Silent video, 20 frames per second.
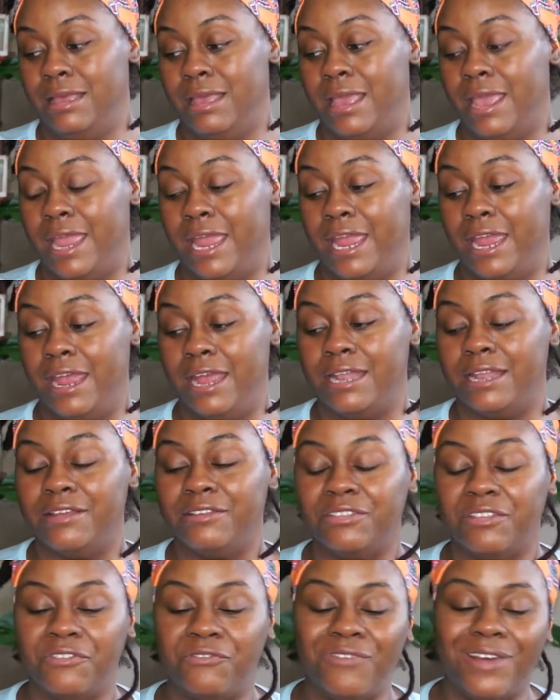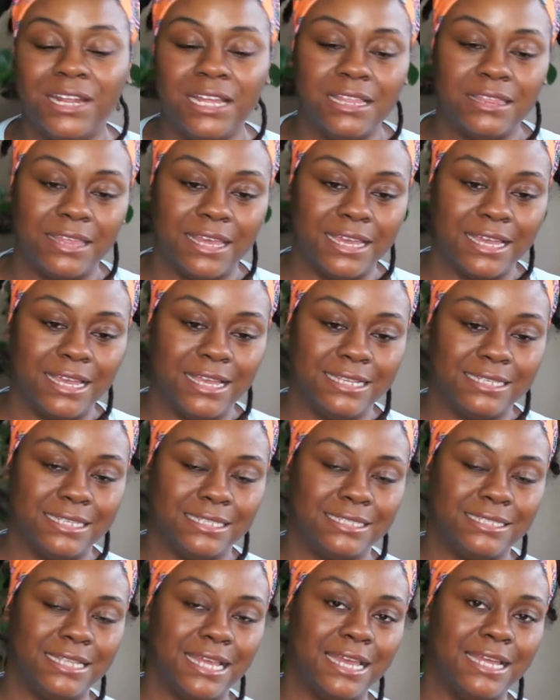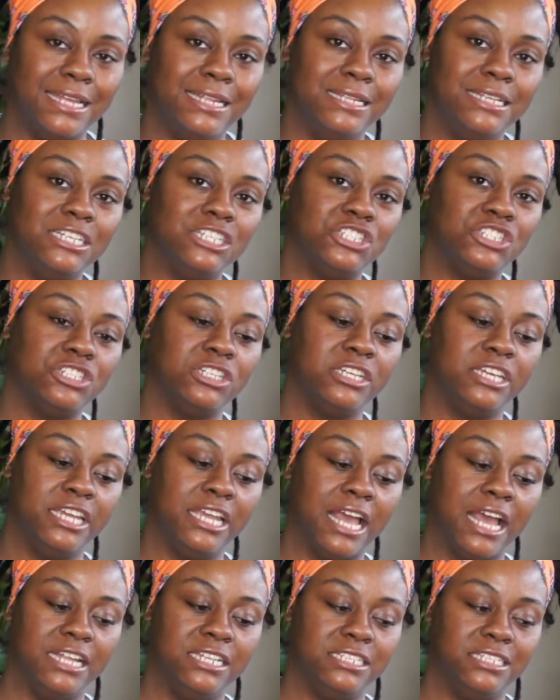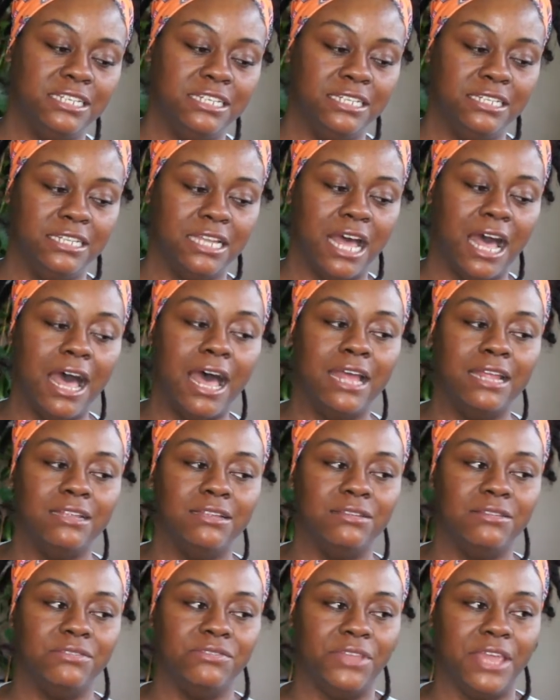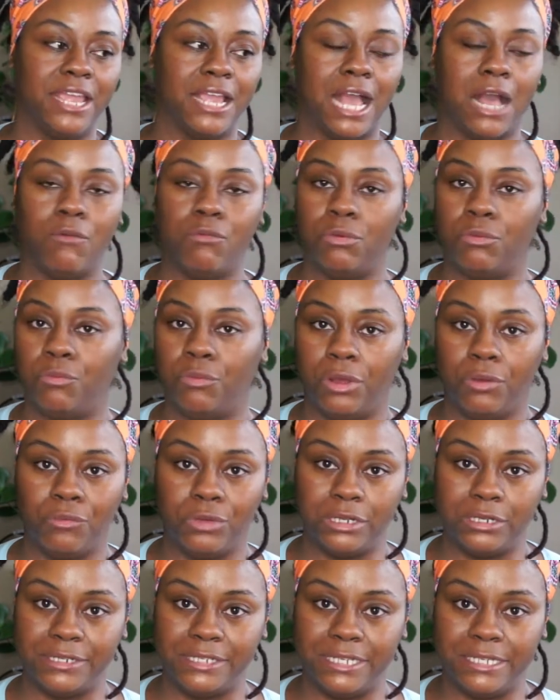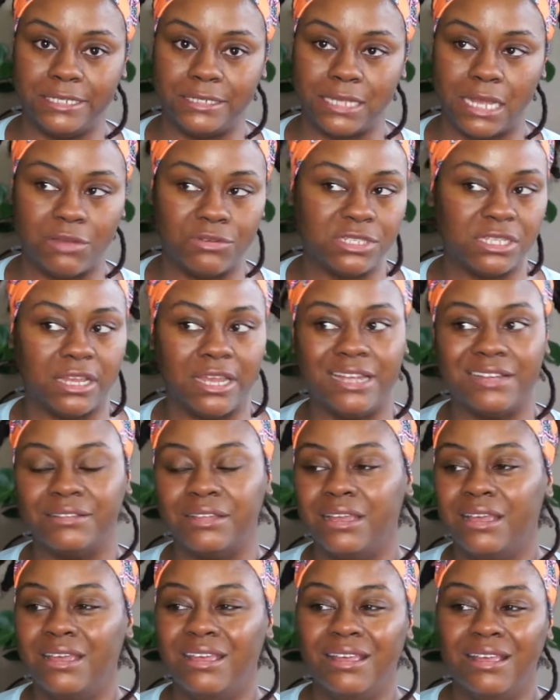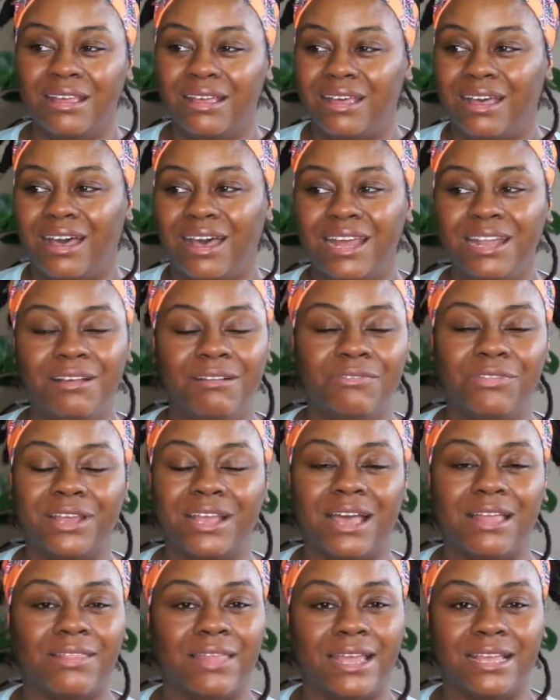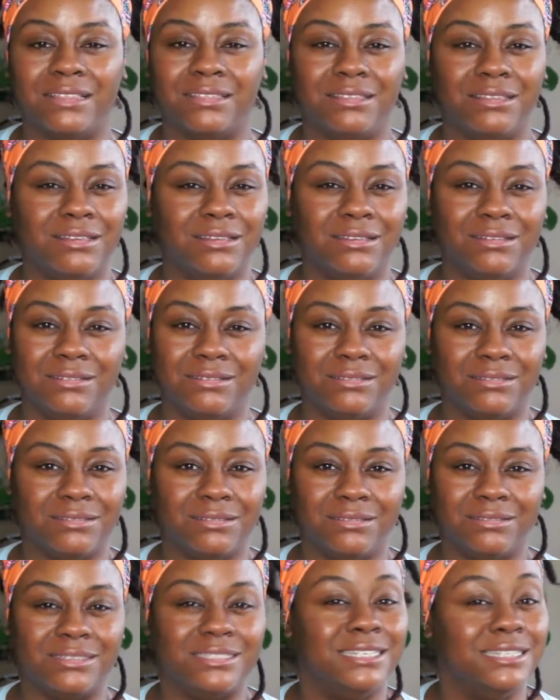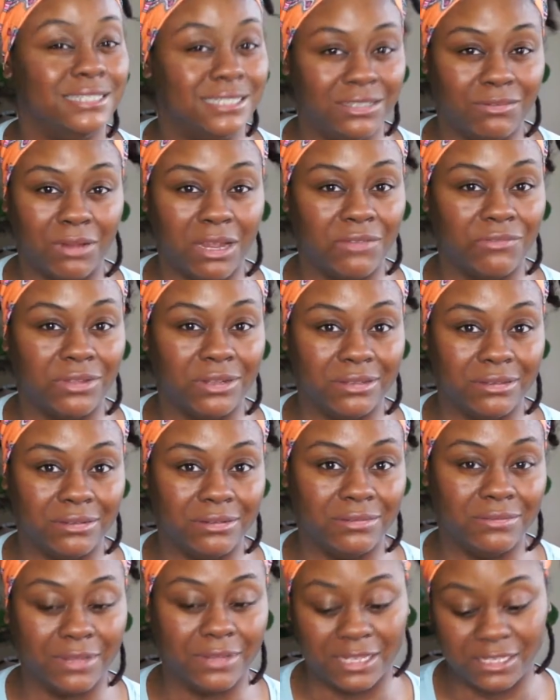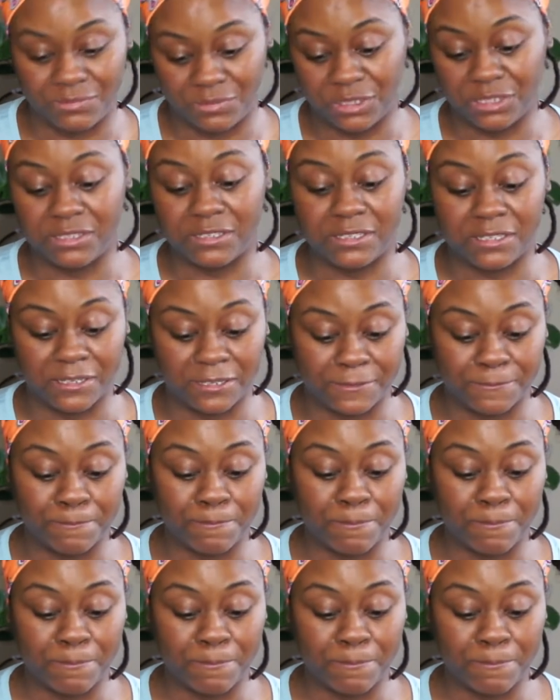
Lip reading: And the funny thing is that initially I did not think I would want one of these. I was like, I don't think I like the ZZ Raven. That's what this is.